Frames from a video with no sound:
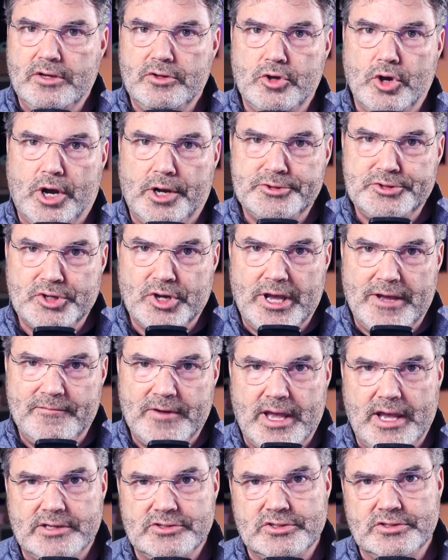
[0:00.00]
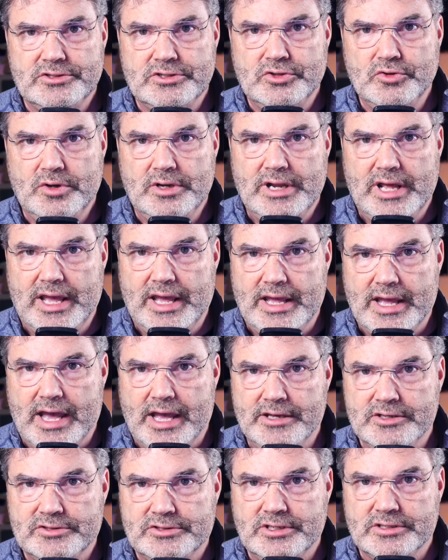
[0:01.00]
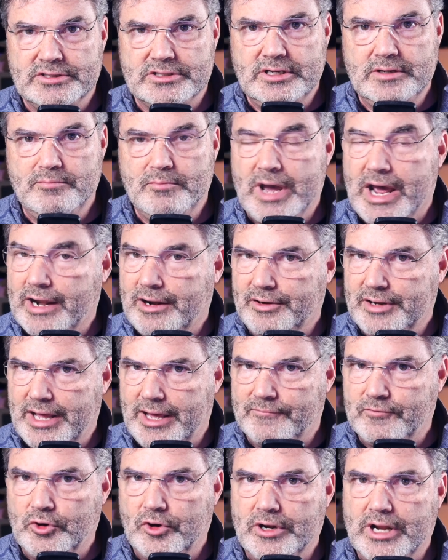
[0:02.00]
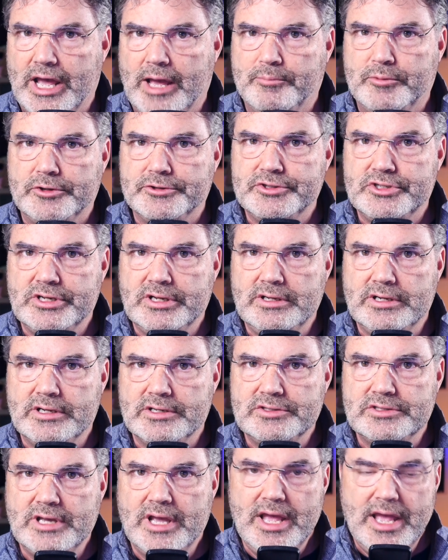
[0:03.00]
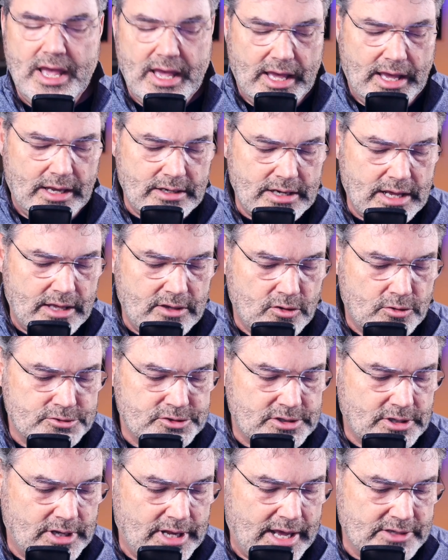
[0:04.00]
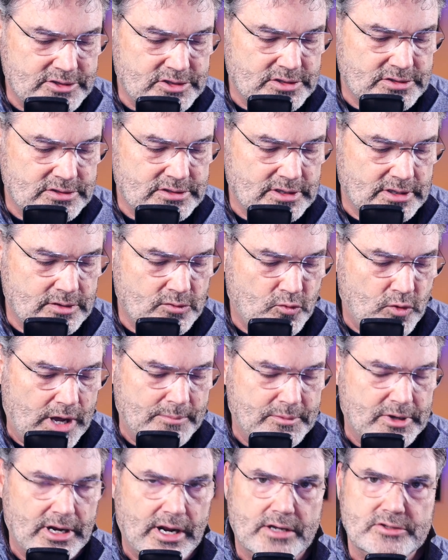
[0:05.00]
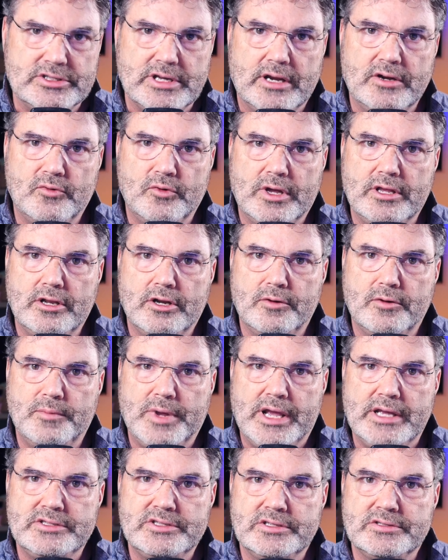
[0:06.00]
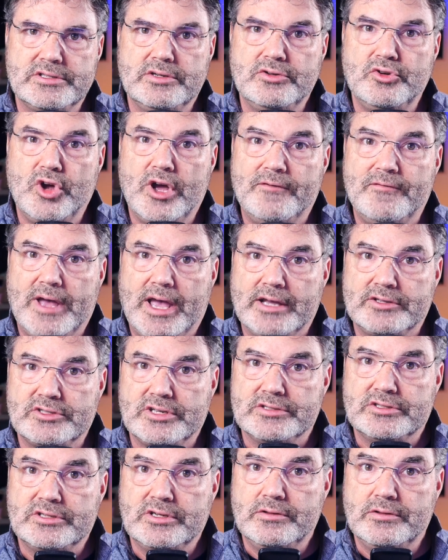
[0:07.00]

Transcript: You also have access to an AI assistant modeled after an Apple Genius, and I host classes and webinars on a regular basis, and you have access